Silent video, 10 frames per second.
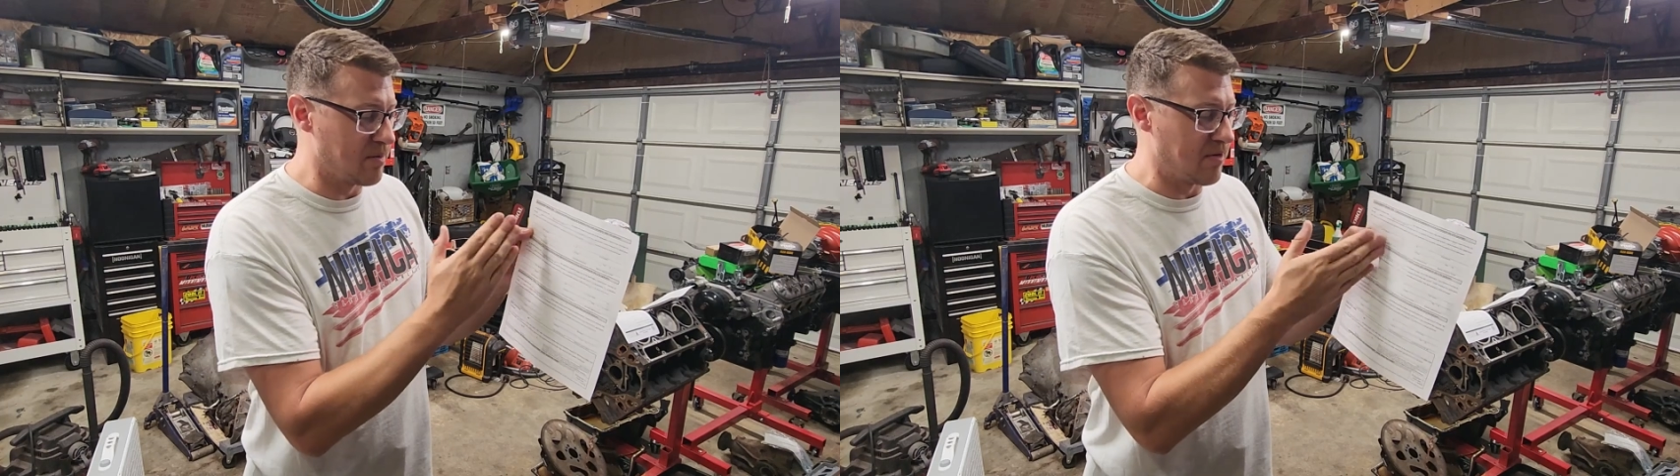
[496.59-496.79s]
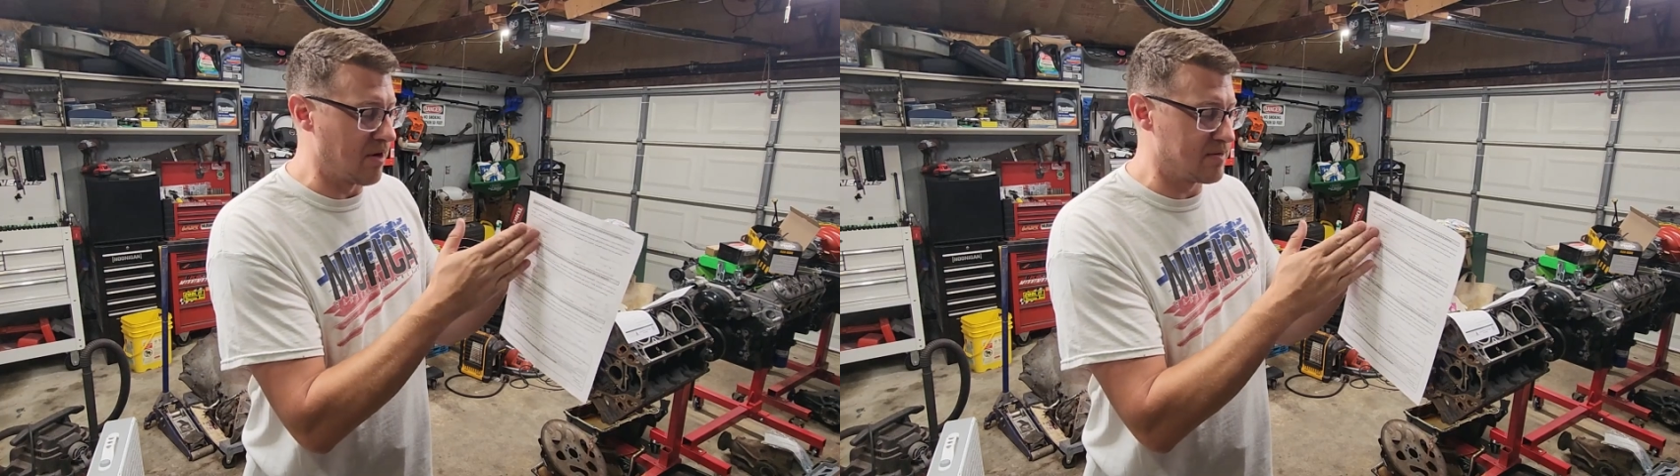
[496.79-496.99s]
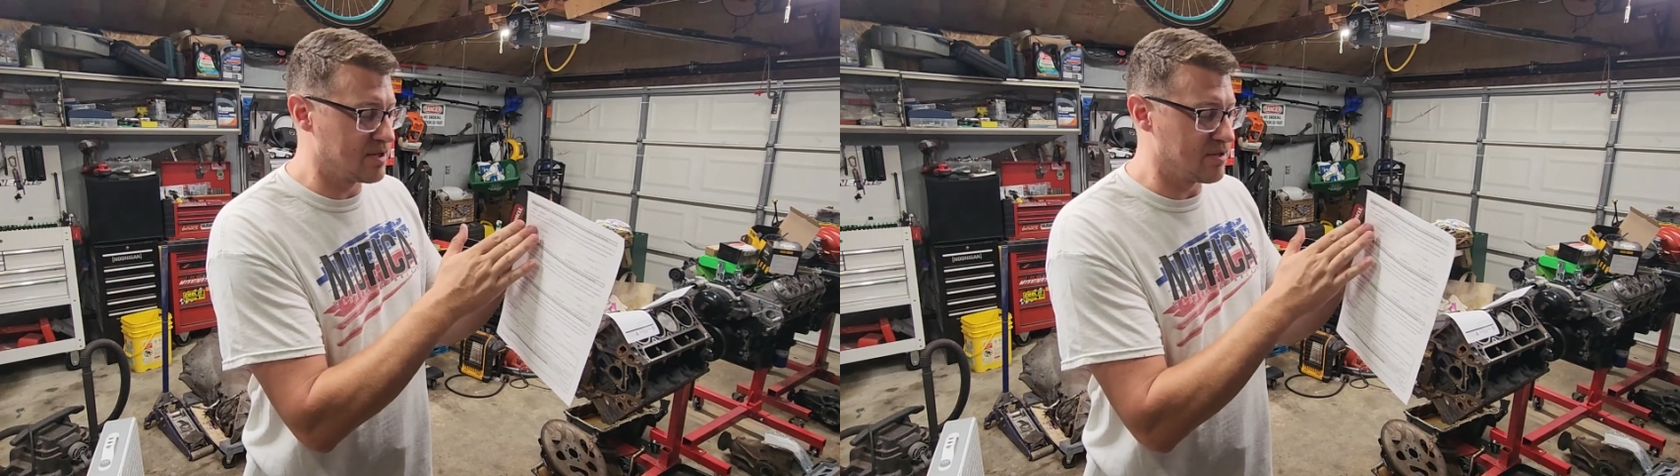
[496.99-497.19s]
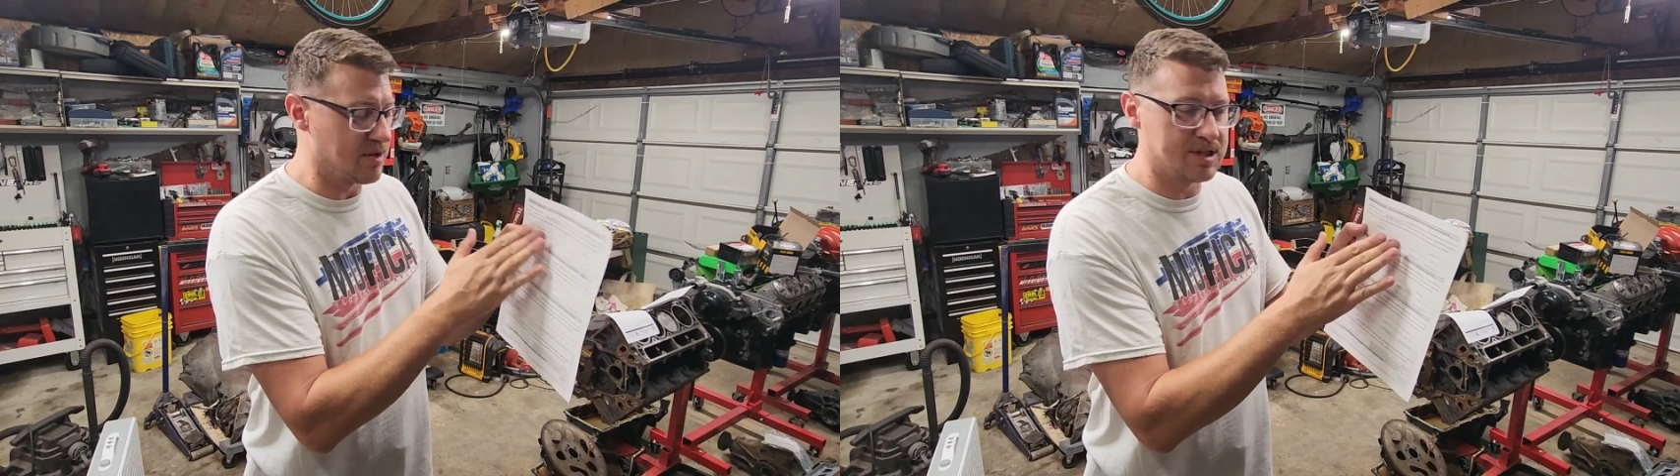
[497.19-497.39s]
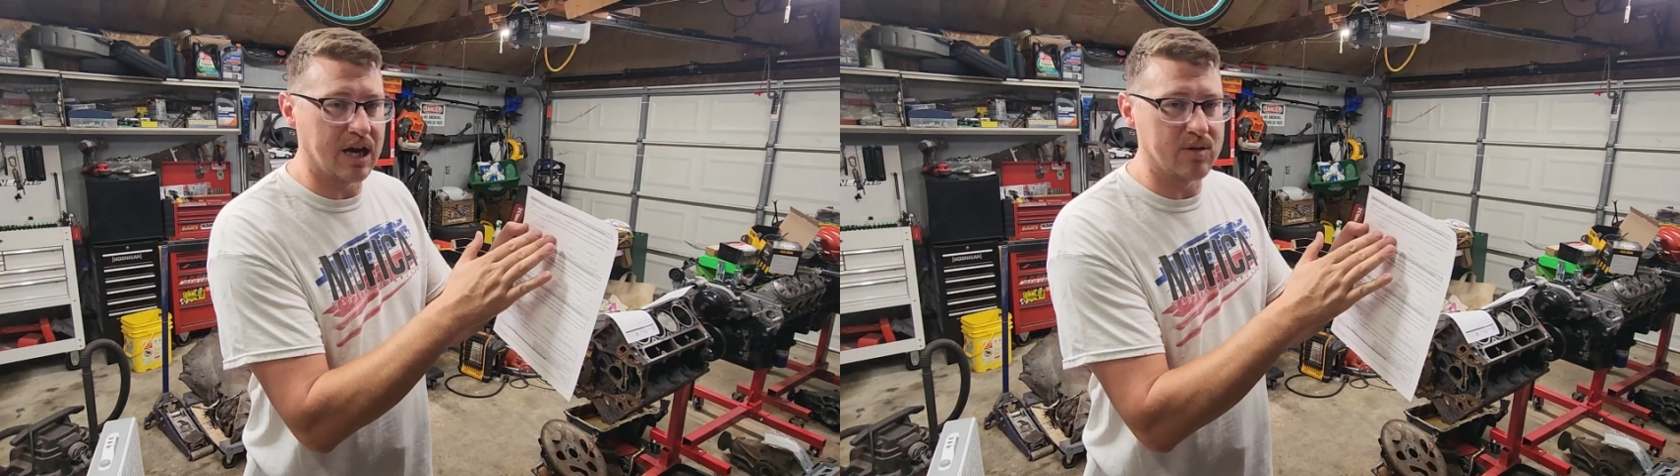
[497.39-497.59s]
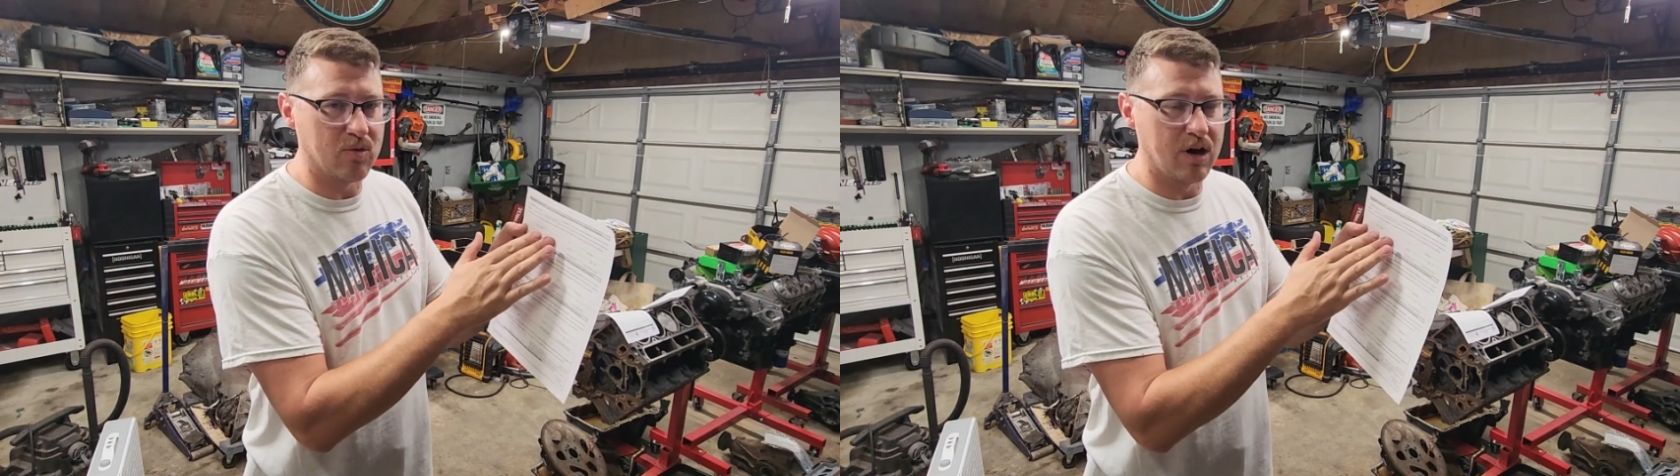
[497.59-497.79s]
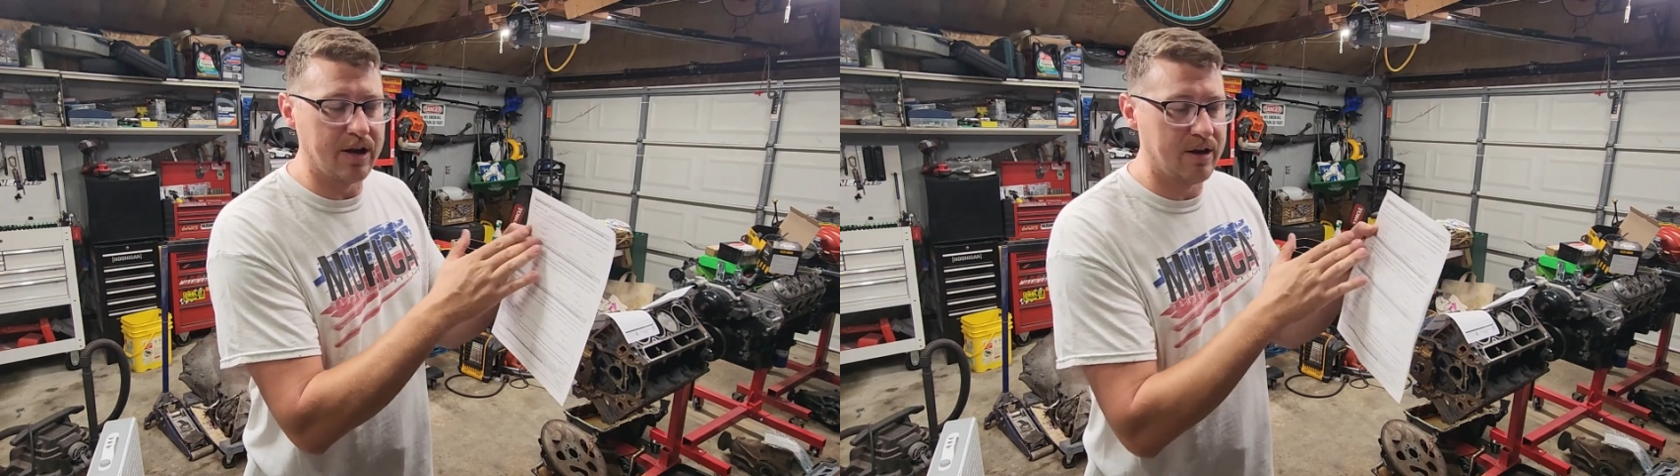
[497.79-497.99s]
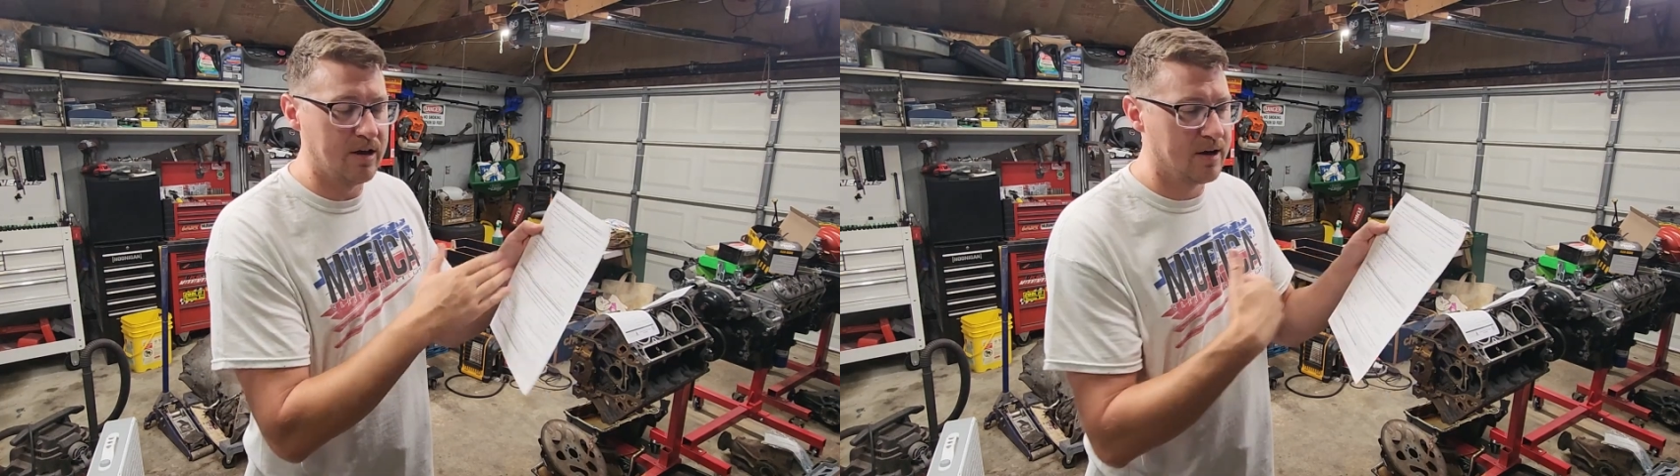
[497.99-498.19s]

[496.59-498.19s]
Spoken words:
my references only signed 1.